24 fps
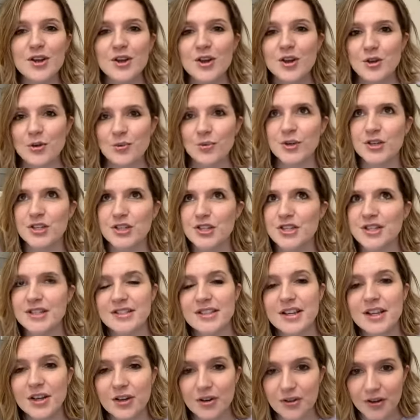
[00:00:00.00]
which is
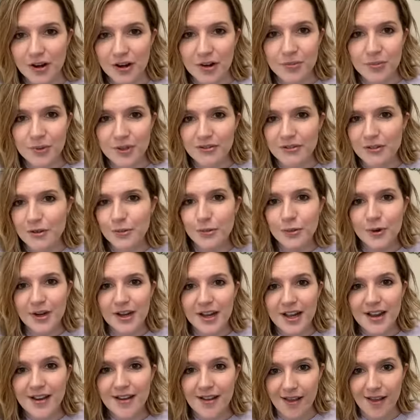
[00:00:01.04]
incredibly
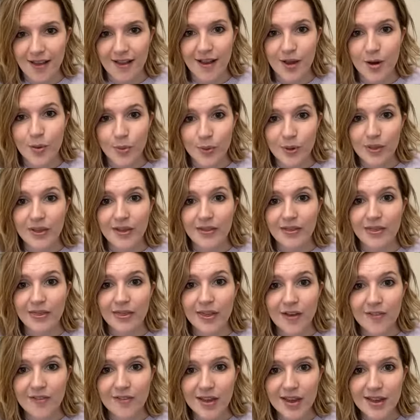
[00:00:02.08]
rewarding, and I really
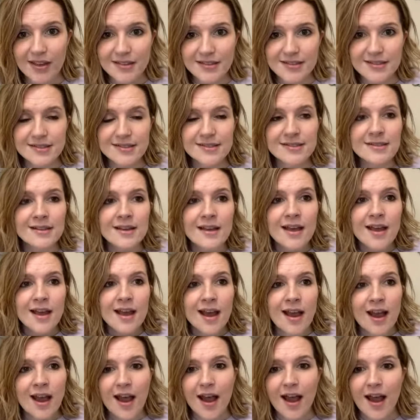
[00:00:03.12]
love it.
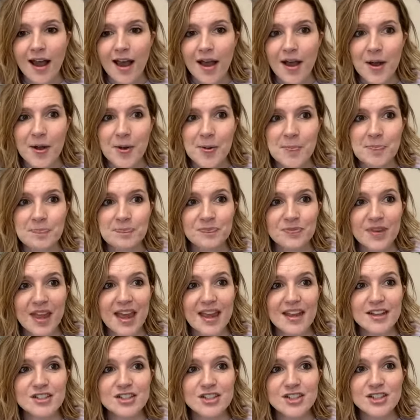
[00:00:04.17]

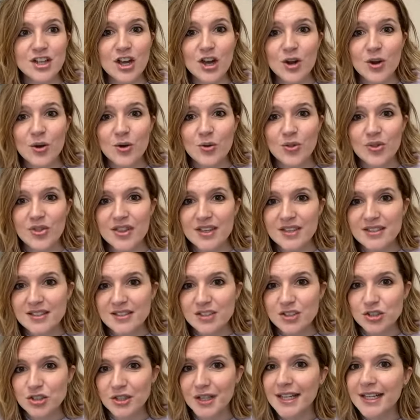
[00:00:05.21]
And so this
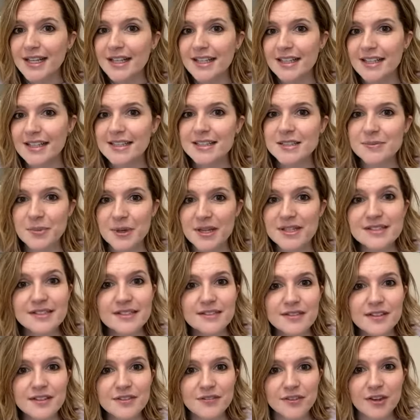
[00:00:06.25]
training is
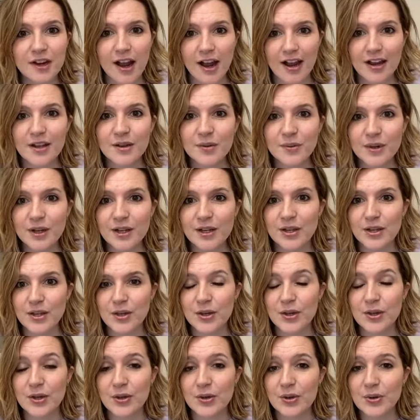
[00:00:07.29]
basically for anyone
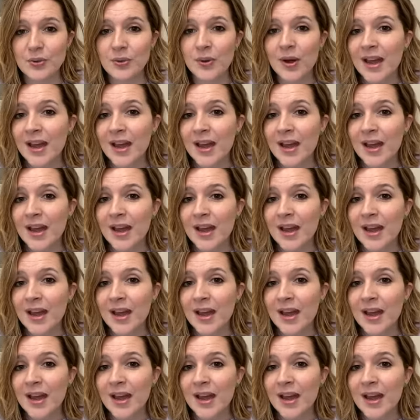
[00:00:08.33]
who